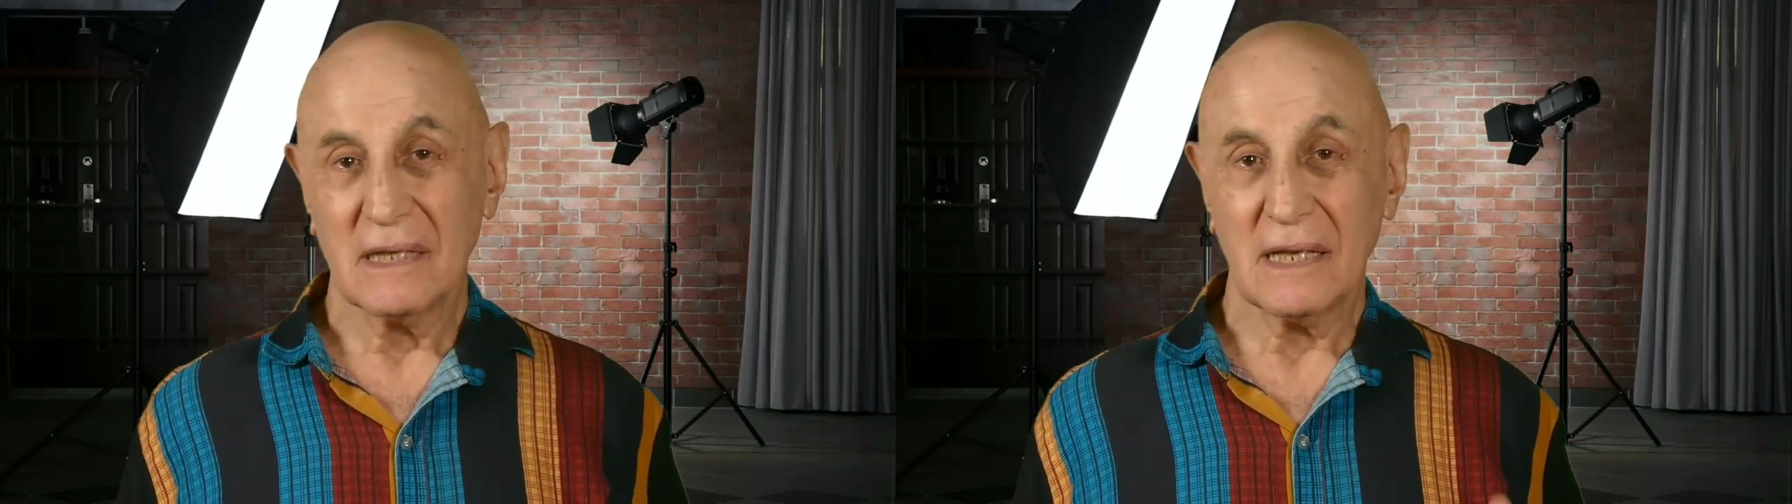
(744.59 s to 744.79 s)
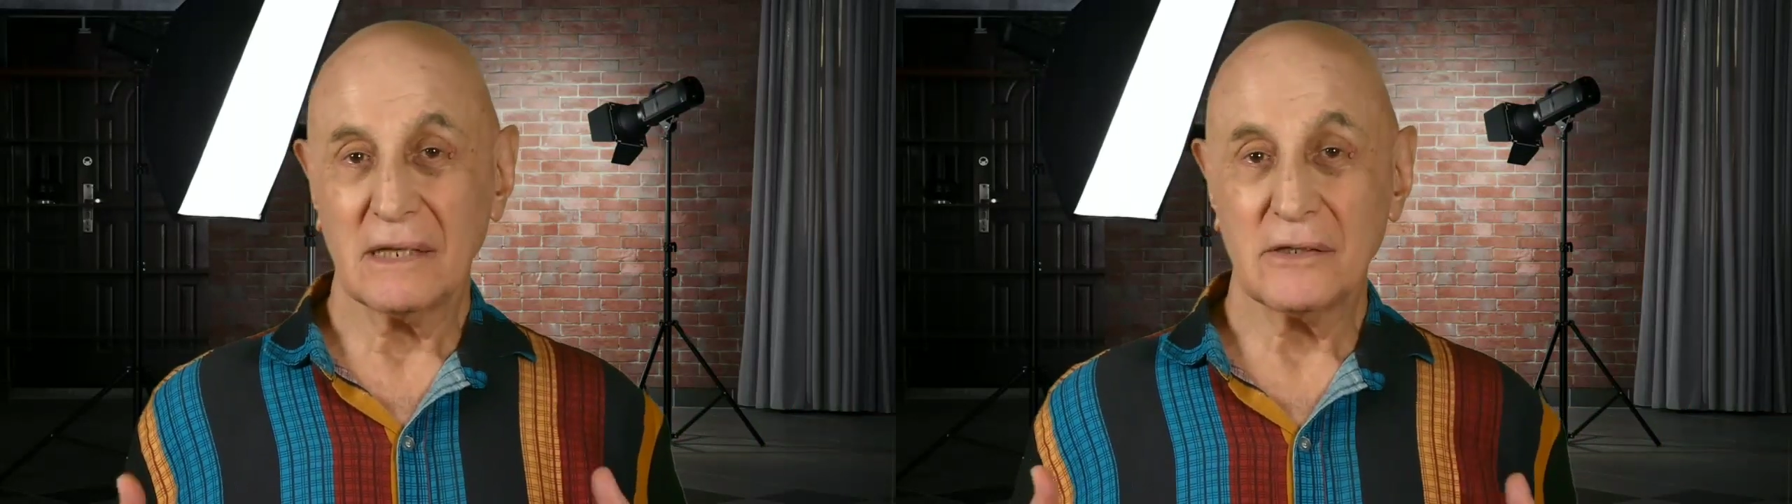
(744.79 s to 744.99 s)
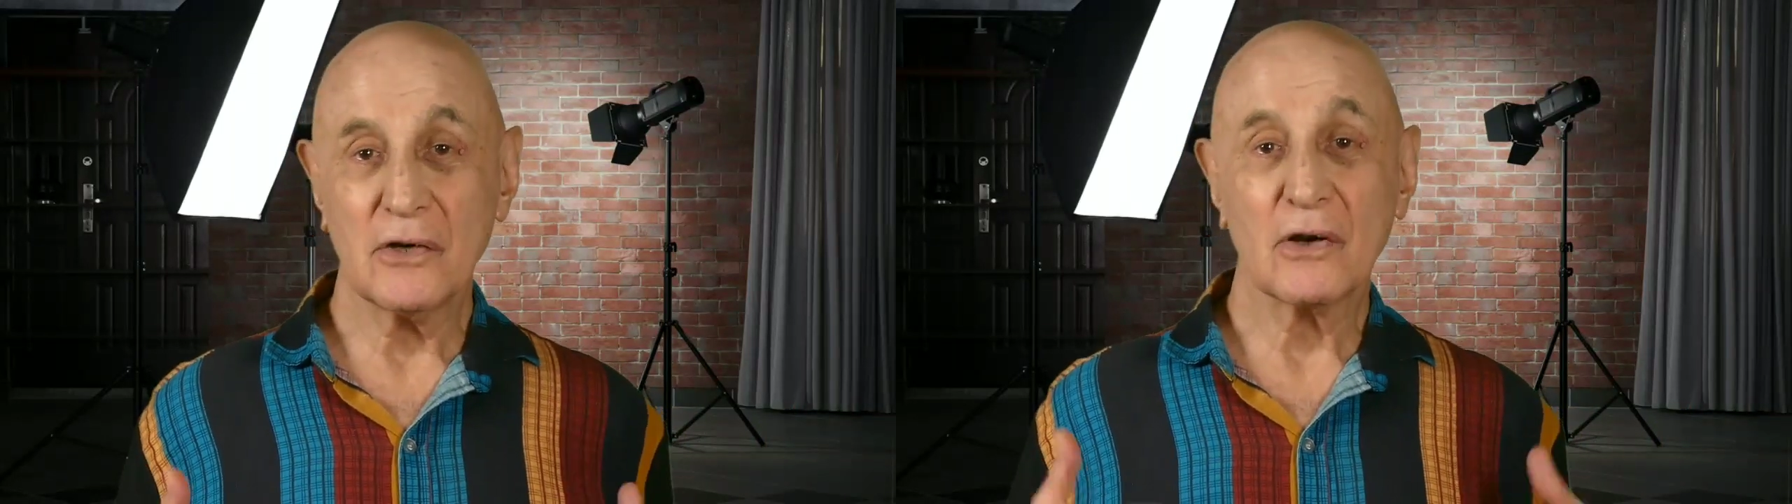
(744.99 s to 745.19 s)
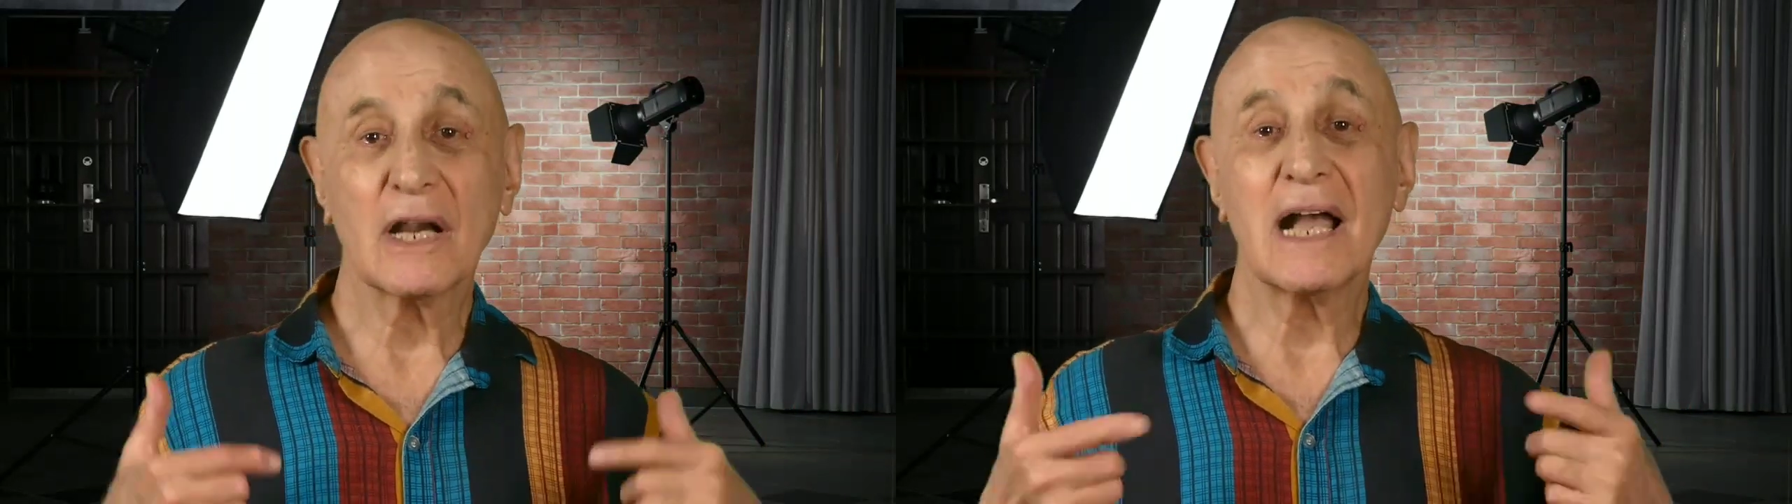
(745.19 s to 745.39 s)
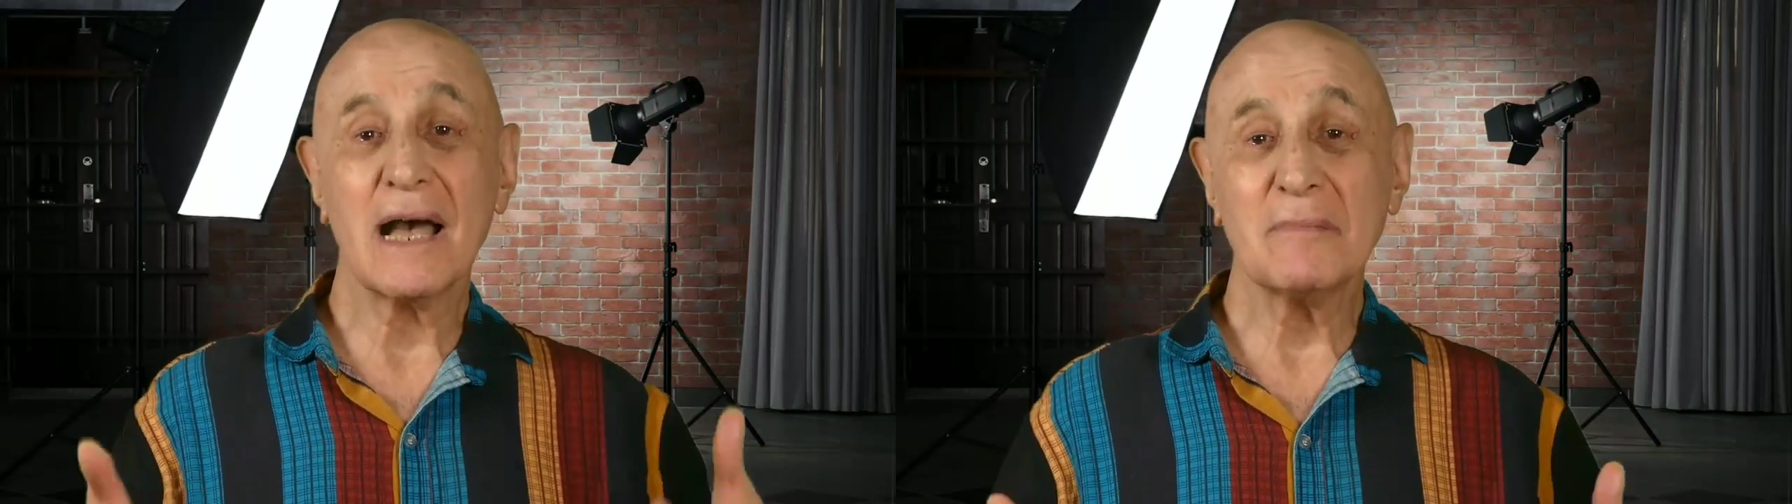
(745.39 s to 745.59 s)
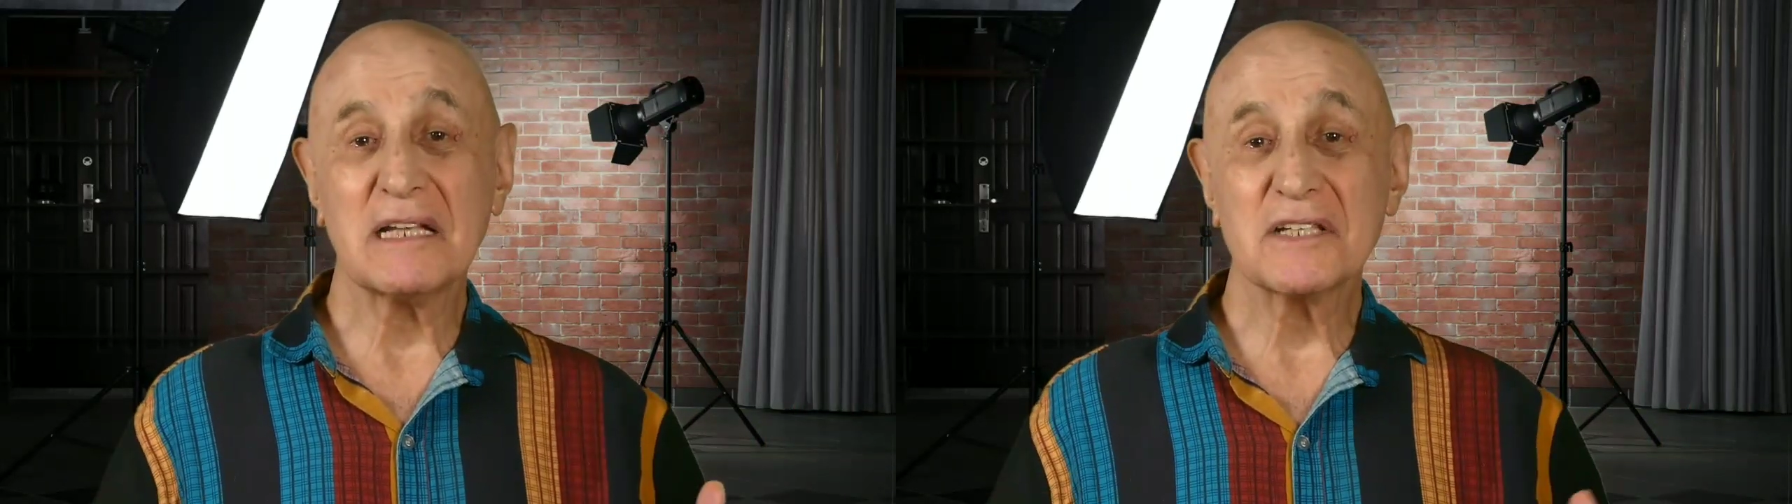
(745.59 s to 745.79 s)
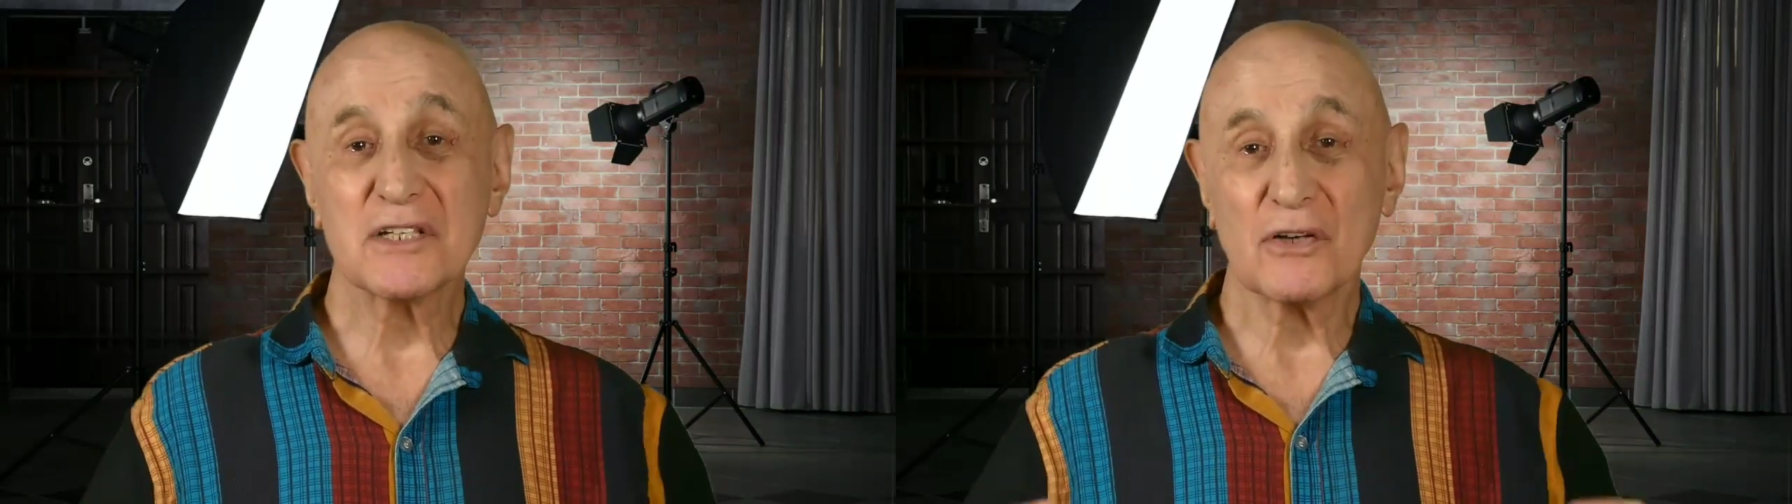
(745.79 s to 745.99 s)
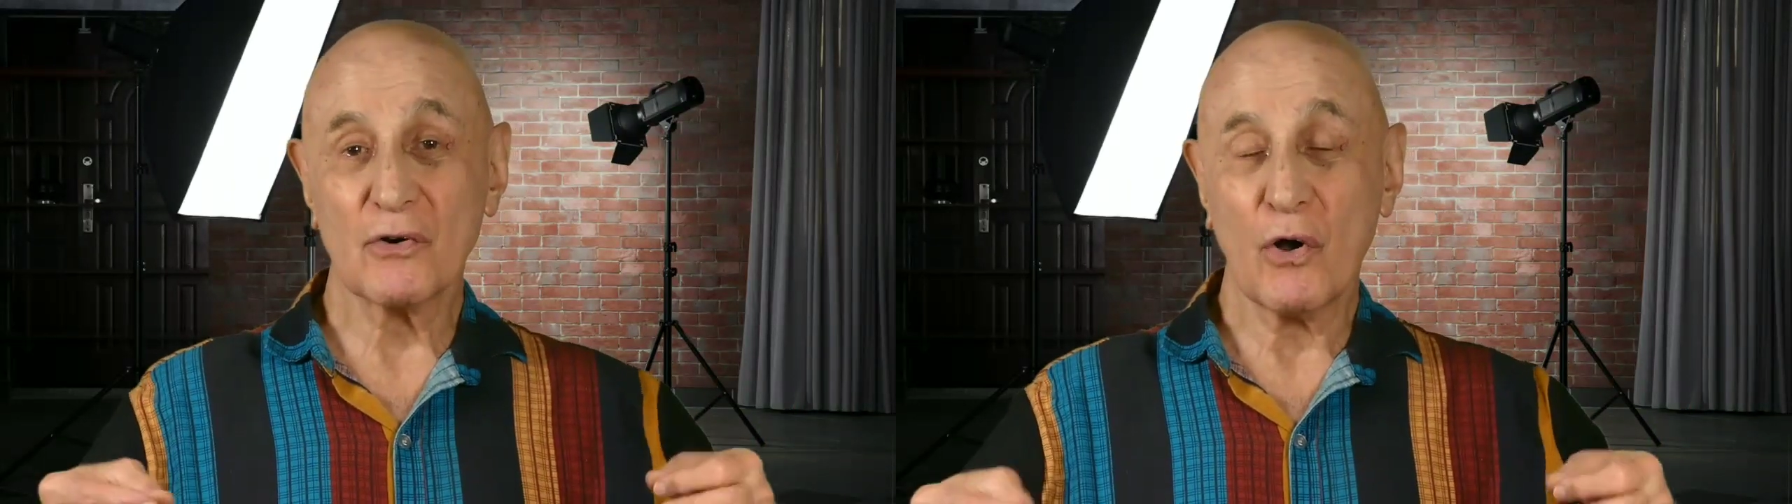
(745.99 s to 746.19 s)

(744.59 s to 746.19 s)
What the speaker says: And your comments are